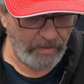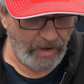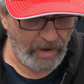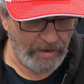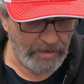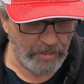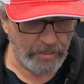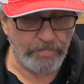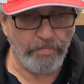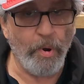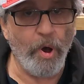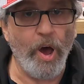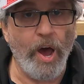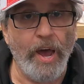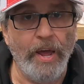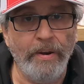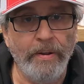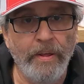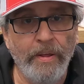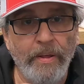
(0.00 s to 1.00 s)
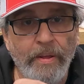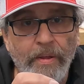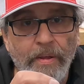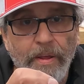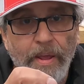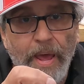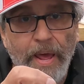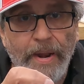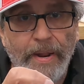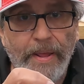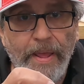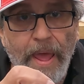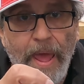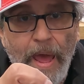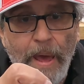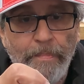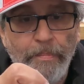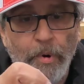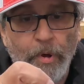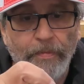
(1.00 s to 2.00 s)
that I just bought had a
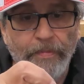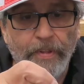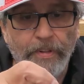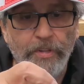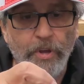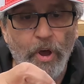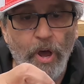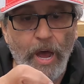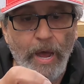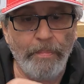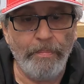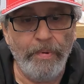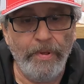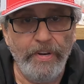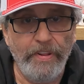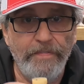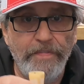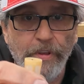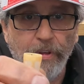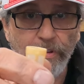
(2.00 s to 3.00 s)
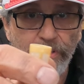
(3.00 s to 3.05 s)
cap on the top. And if you